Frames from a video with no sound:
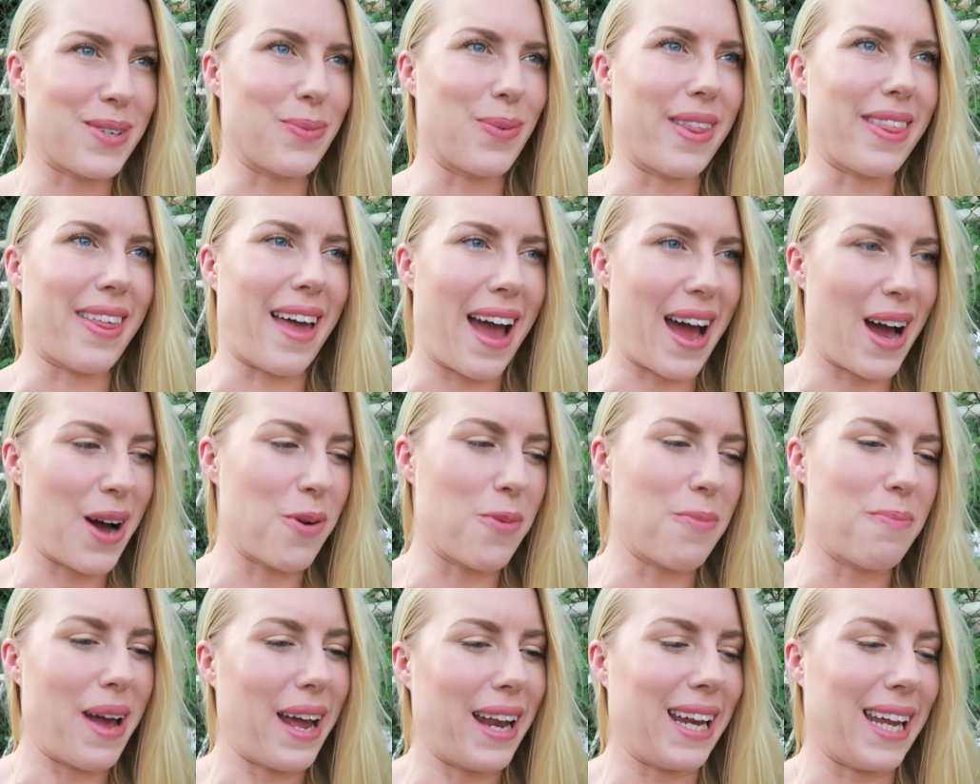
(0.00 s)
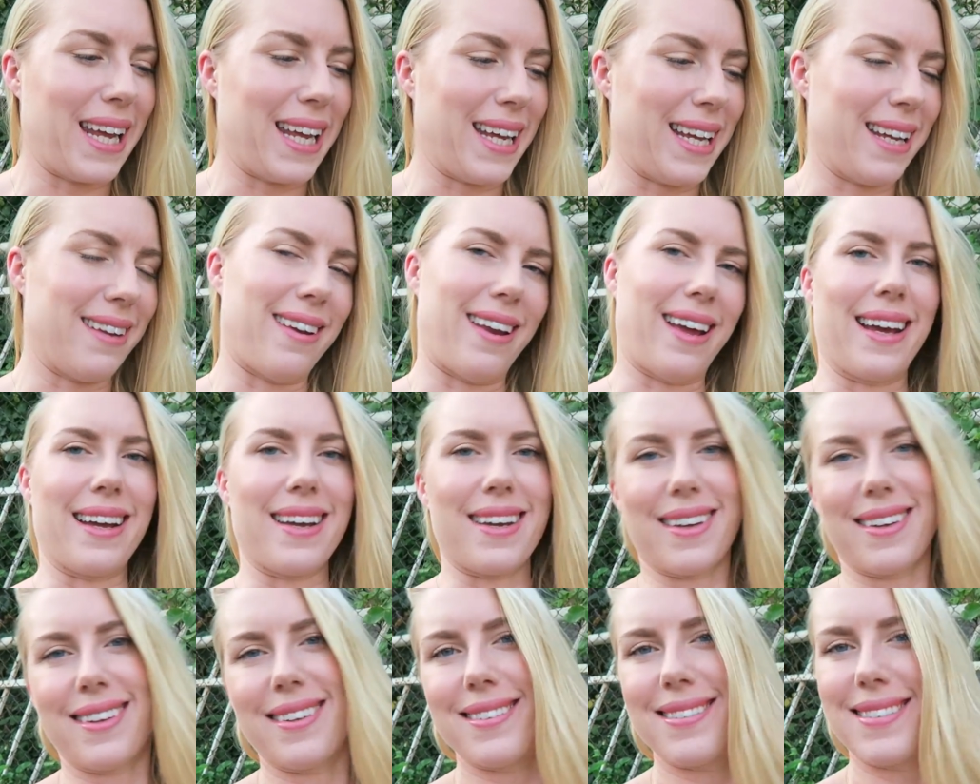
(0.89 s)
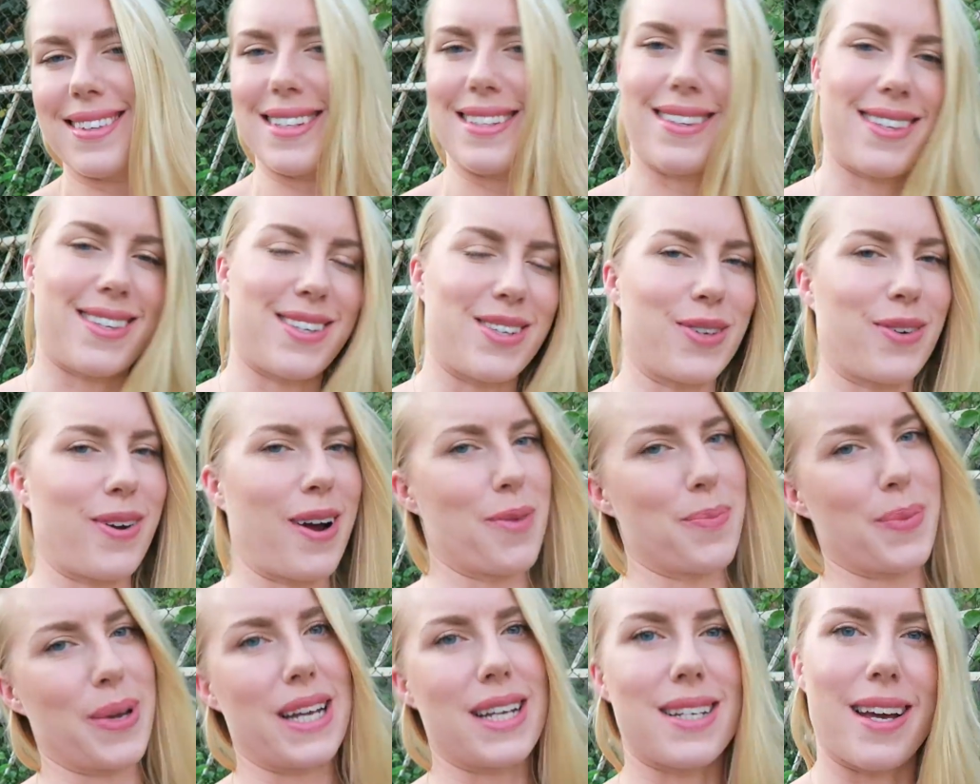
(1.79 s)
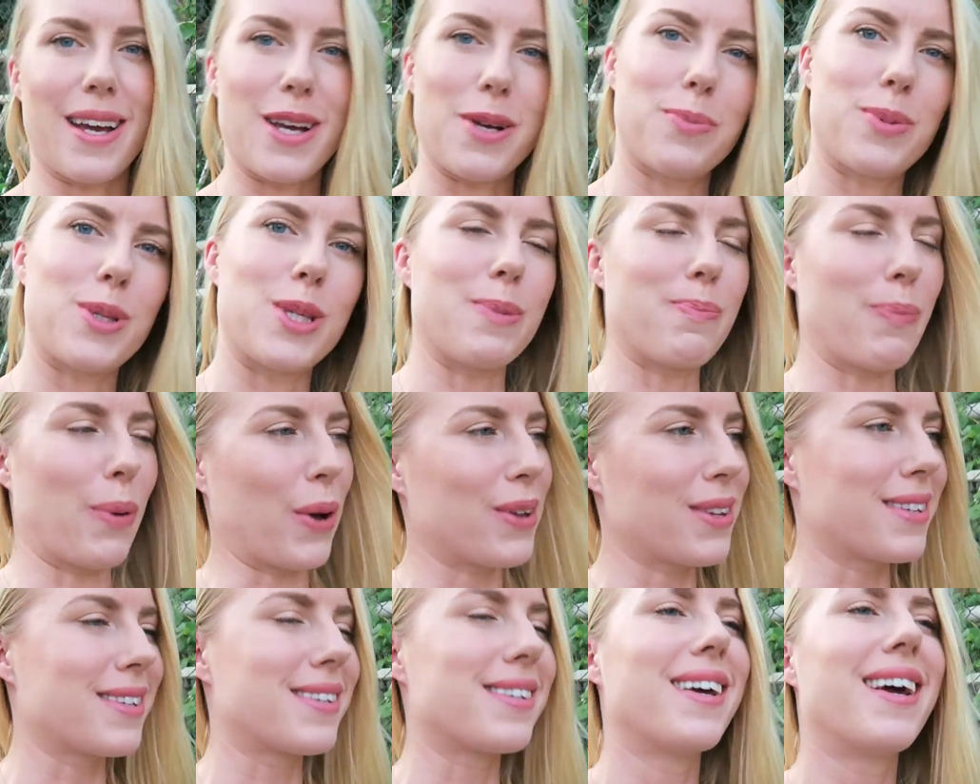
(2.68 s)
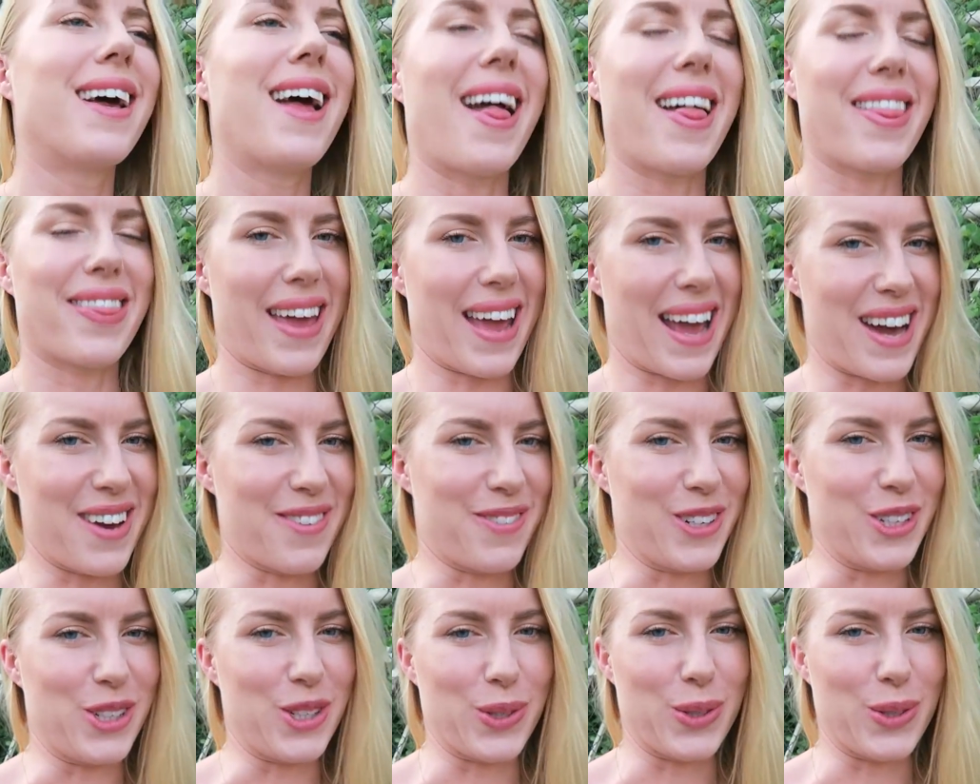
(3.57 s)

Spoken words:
With how many like Instagram-y type spots they have in